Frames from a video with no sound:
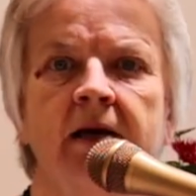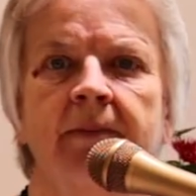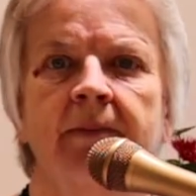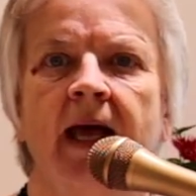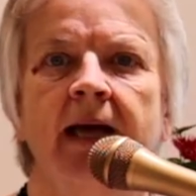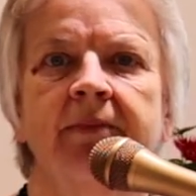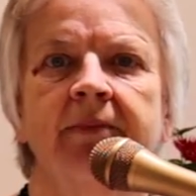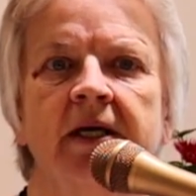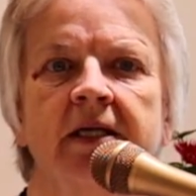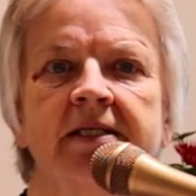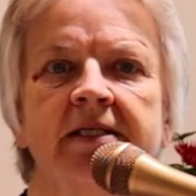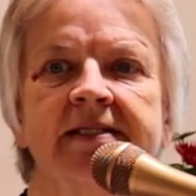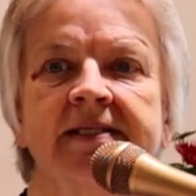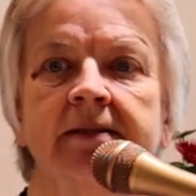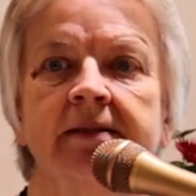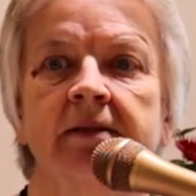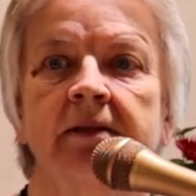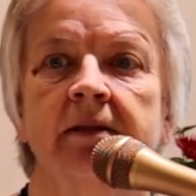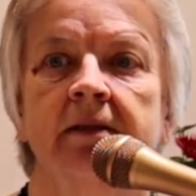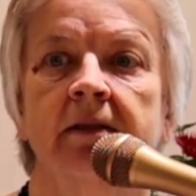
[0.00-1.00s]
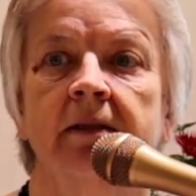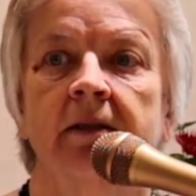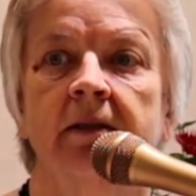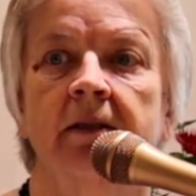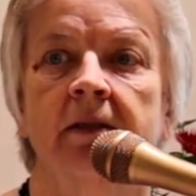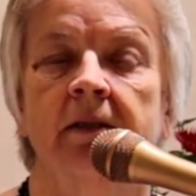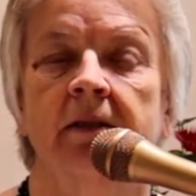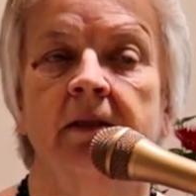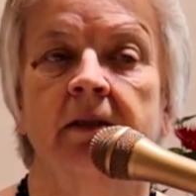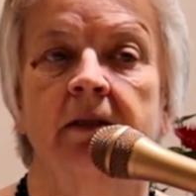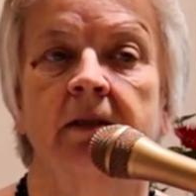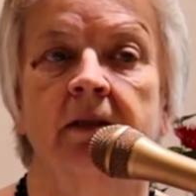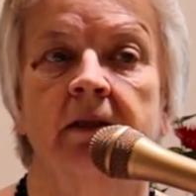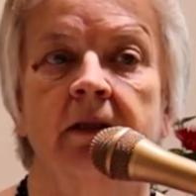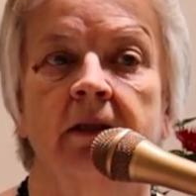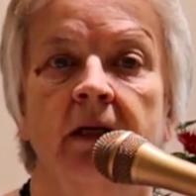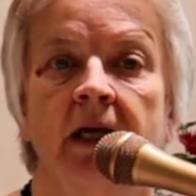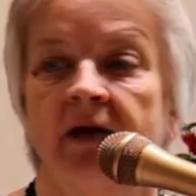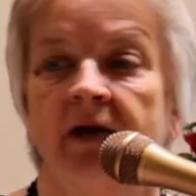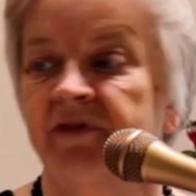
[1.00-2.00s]
commandments.
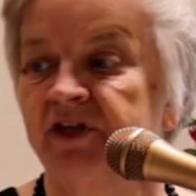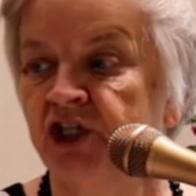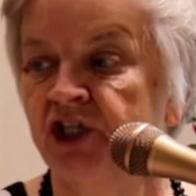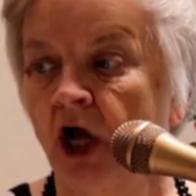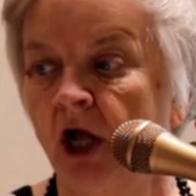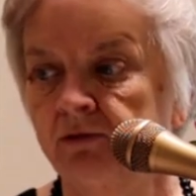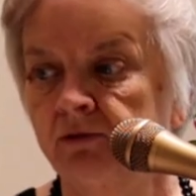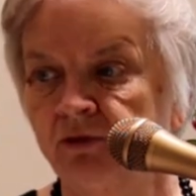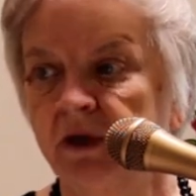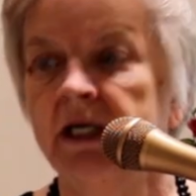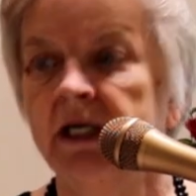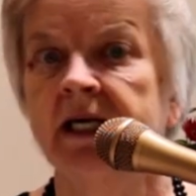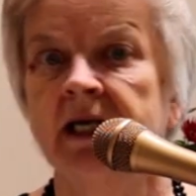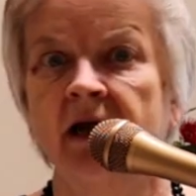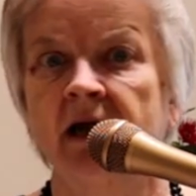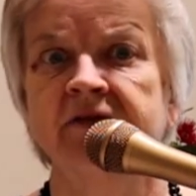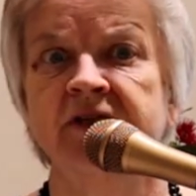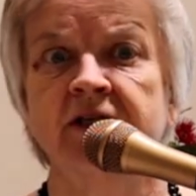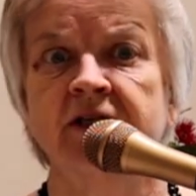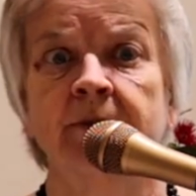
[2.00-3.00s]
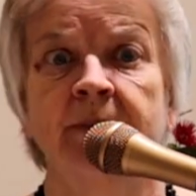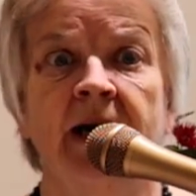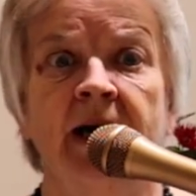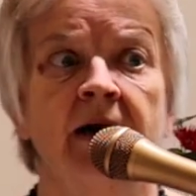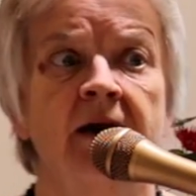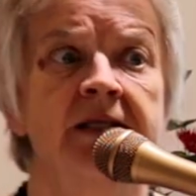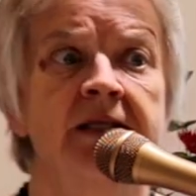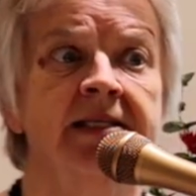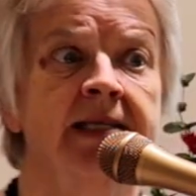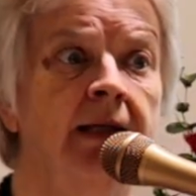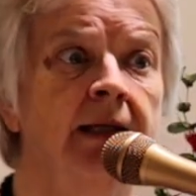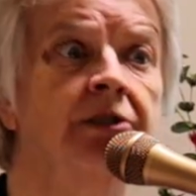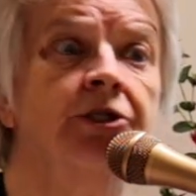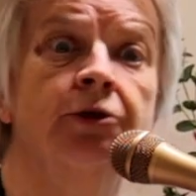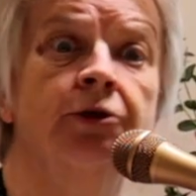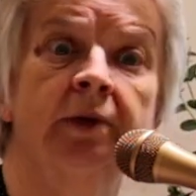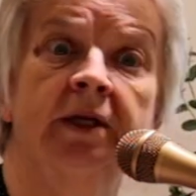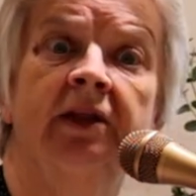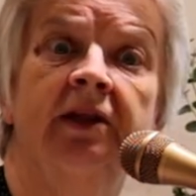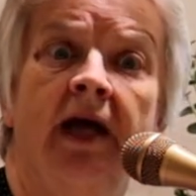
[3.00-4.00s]
If a child really loves their parents, they'll
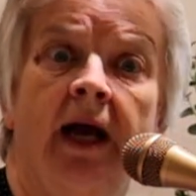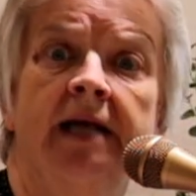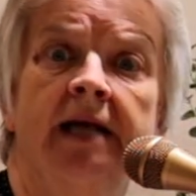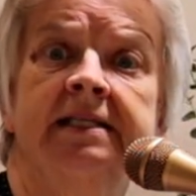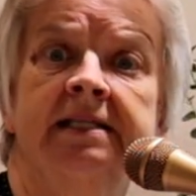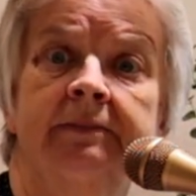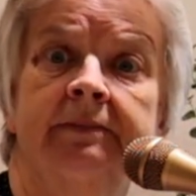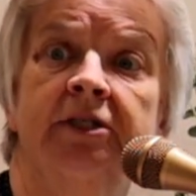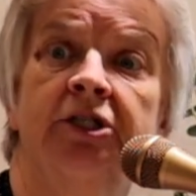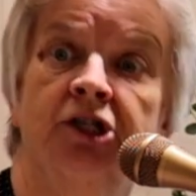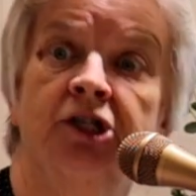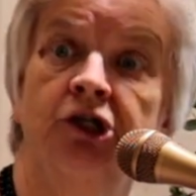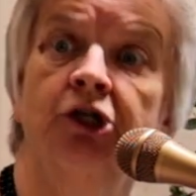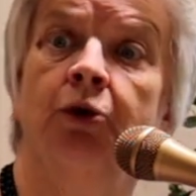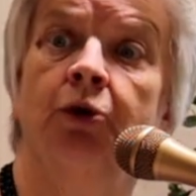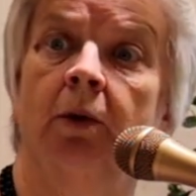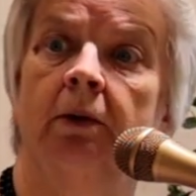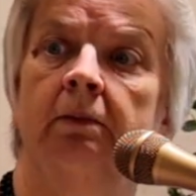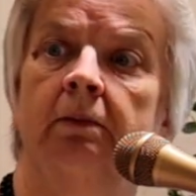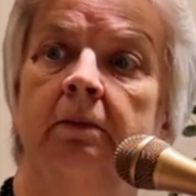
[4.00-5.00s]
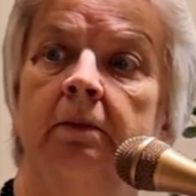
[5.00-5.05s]
do what they ask them to do.